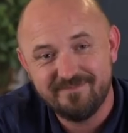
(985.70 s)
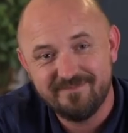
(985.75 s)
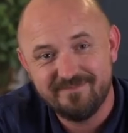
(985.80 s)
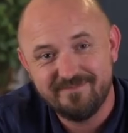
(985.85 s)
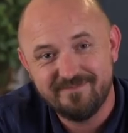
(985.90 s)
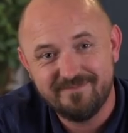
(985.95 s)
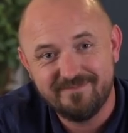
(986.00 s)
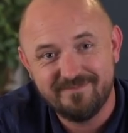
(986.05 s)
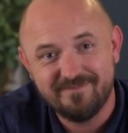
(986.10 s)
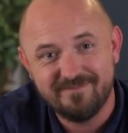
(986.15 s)

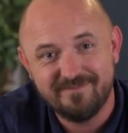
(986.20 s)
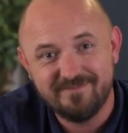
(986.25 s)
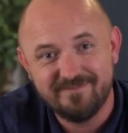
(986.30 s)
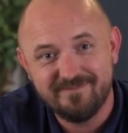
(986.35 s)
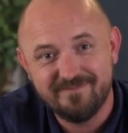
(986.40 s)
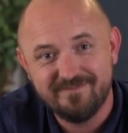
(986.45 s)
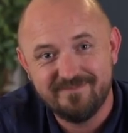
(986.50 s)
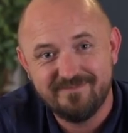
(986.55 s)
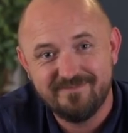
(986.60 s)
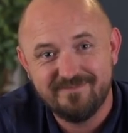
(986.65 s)

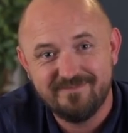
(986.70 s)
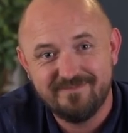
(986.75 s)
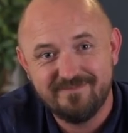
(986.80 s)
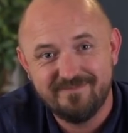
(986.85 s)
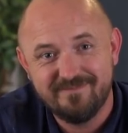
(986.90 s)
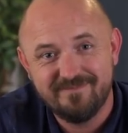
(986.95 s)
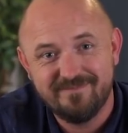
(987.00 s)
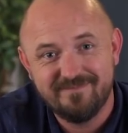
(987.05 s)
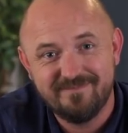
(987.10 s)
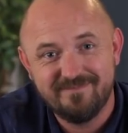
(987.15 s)

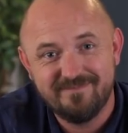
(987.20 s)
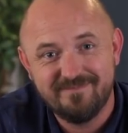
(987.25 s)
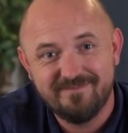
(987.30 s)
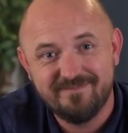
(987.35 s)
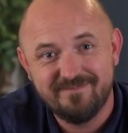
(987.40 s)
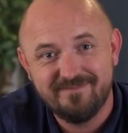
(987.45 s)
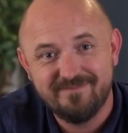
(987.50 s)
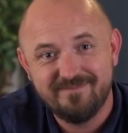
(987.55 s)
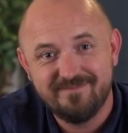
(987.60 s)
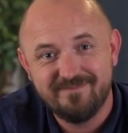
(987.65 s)

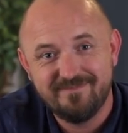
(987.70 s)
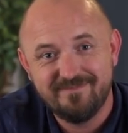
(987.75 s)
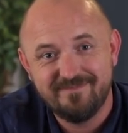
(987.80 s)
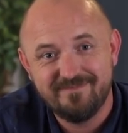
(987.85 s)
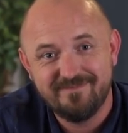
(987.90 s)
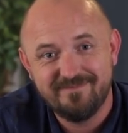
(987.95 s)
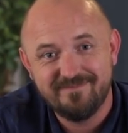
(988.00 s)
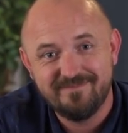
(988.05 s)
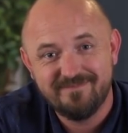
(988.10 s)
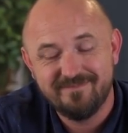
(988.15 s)

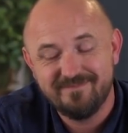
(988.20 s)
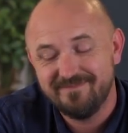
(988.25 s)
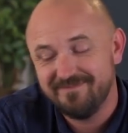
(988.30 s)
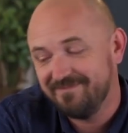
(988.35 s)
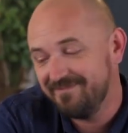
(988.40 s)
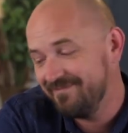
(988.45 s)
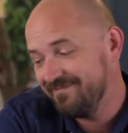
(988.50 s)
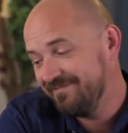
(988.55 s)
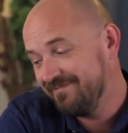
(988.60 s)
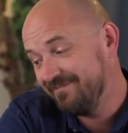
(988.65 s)

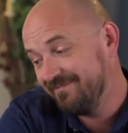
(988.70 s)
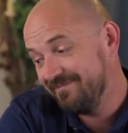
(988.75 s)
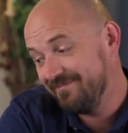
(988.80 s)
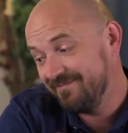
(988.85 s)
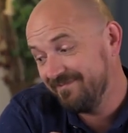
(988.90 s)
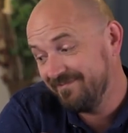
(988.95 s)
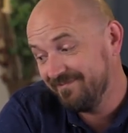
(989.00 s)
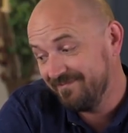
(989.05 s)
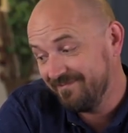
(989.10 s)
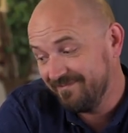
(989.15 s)

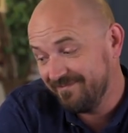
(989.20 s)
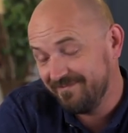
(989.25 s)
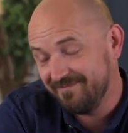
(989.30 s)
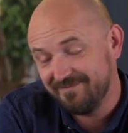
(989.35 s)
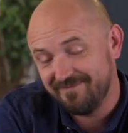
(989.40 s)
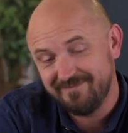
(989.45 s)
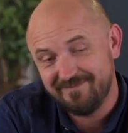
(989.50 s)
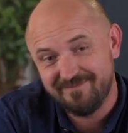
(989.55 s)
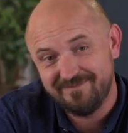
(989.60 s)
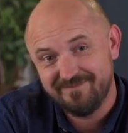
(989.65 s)

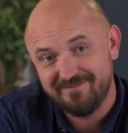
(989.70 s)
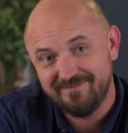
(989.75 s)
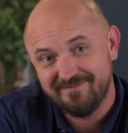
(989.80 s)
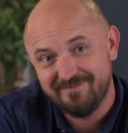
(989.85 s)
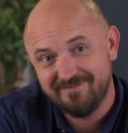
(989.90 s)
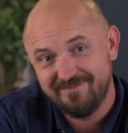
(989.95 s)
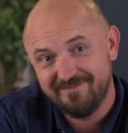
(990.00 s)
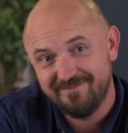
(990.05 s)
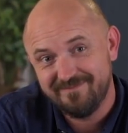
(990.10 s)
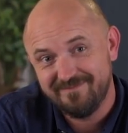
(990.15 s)

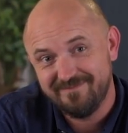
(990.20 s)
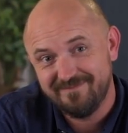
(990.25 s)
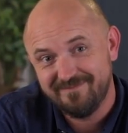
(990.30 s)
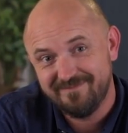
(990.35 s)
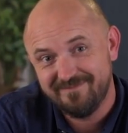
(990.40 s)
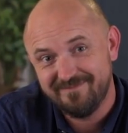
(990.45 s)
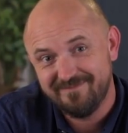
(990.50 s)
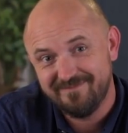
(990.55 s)
[no speech]